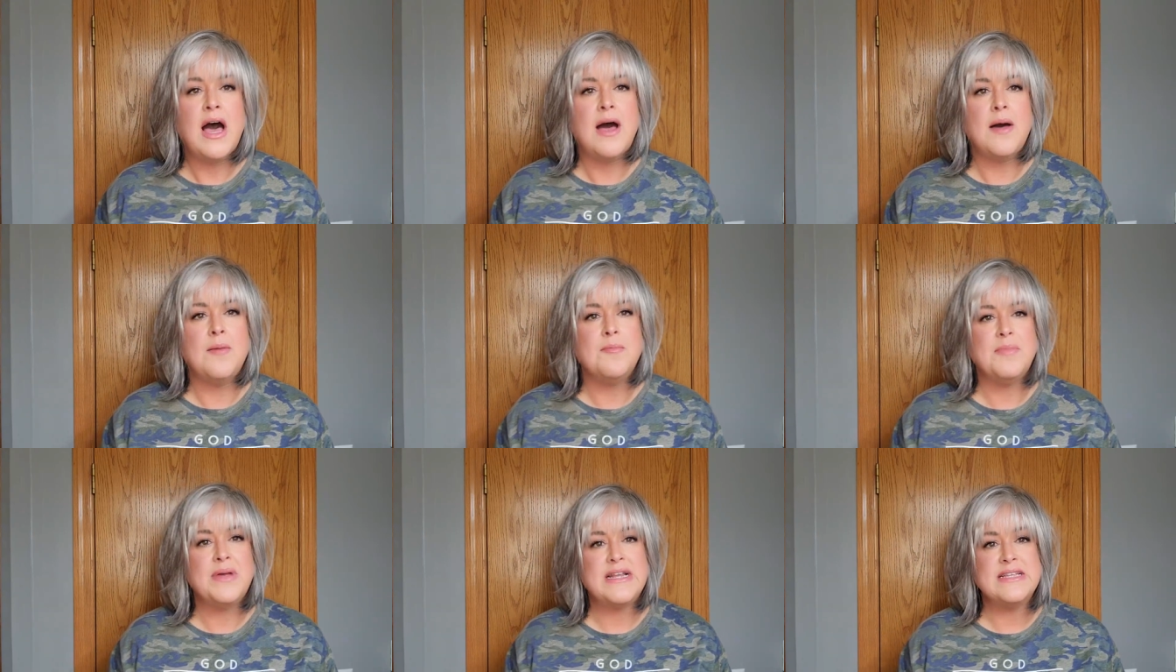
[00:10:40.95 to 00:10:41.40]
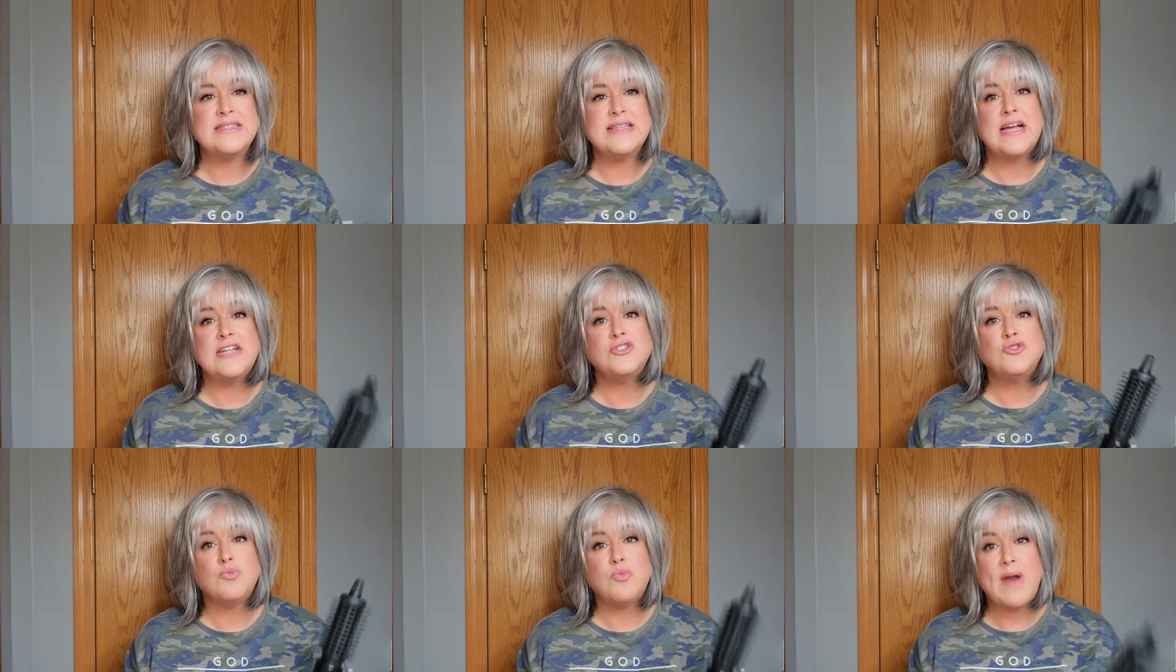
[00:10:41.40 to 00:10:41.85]
um, but it's
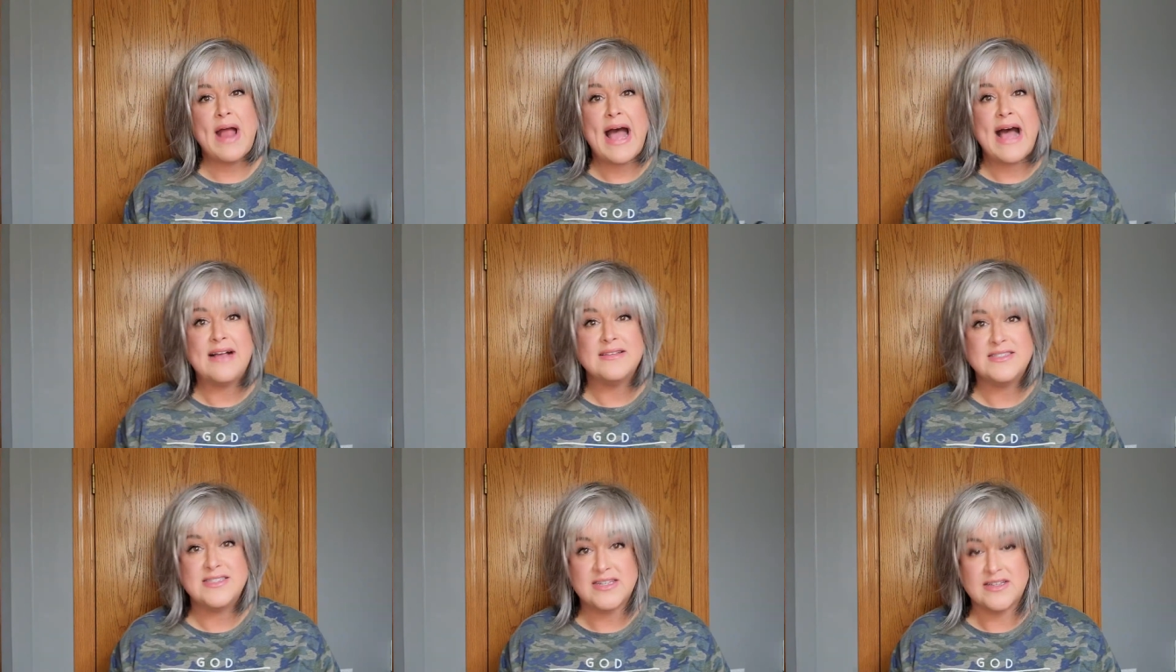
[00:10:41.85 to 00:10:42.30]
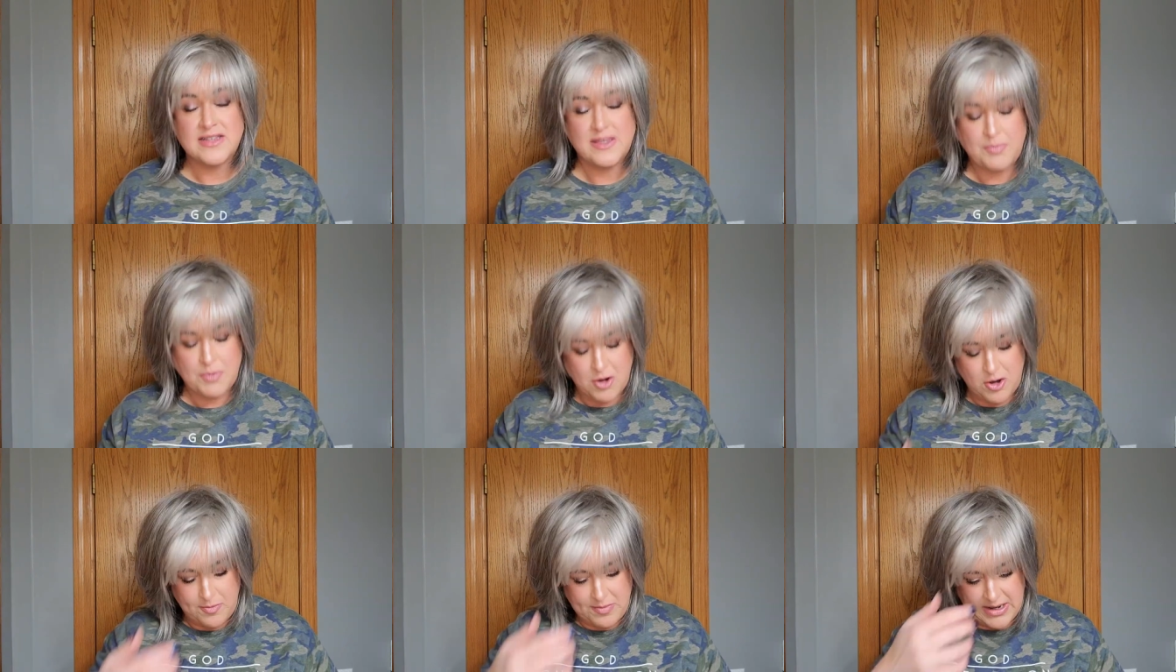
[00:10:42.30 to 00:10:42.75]
not
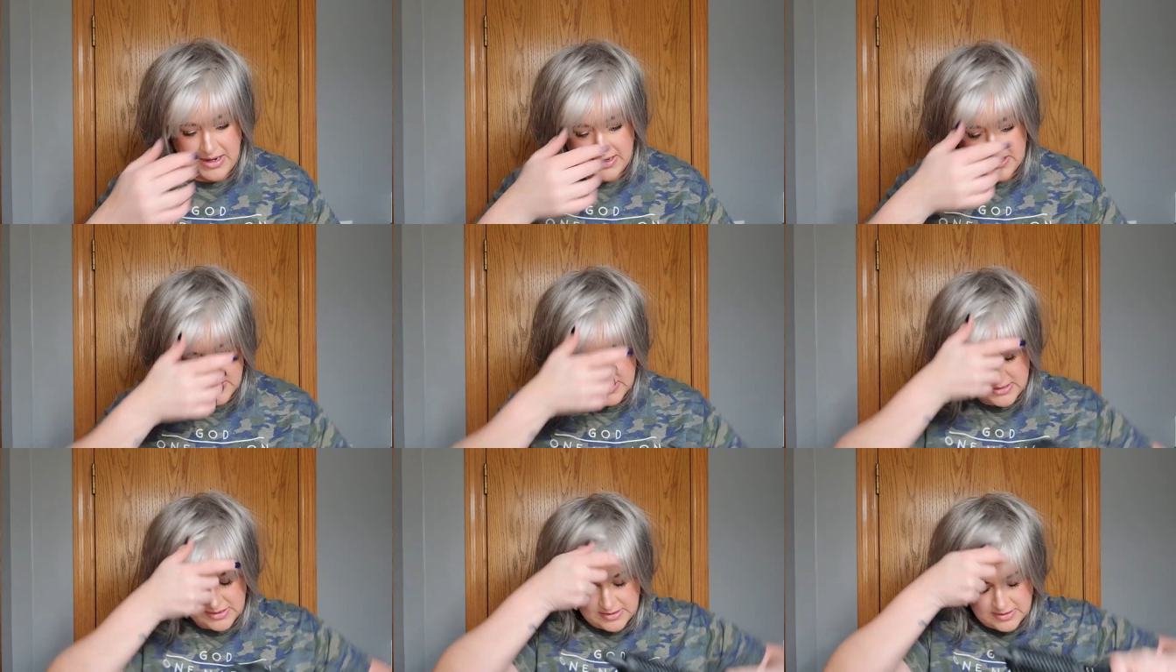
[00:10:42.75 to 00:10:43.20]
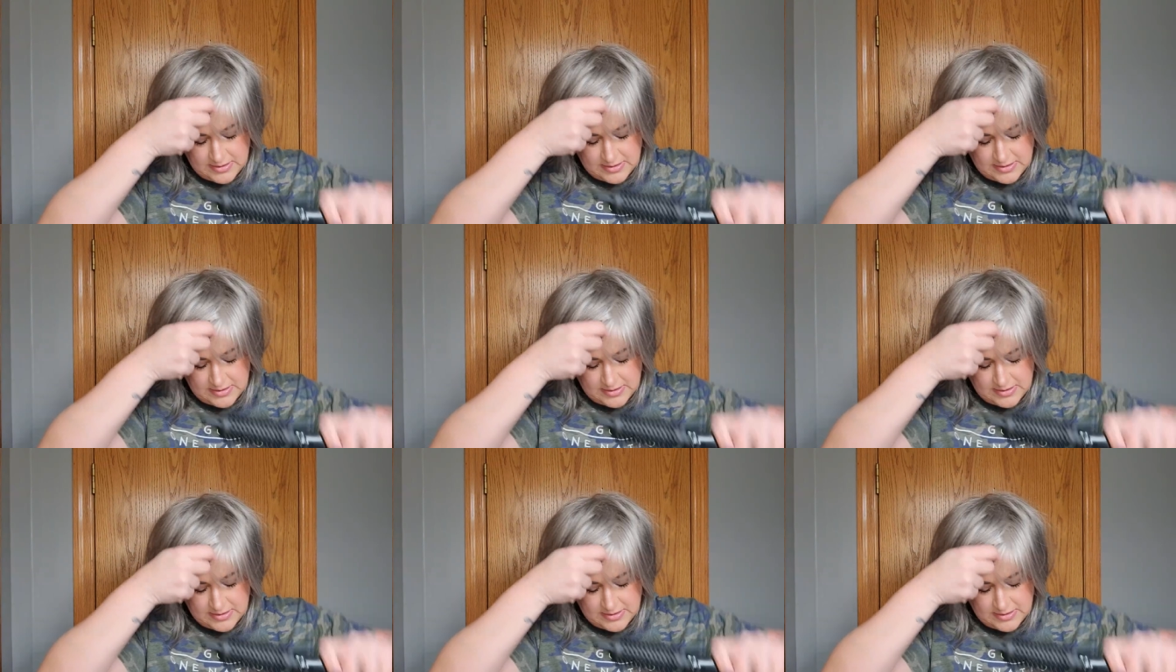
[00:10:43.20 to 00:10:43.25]
drastically permanent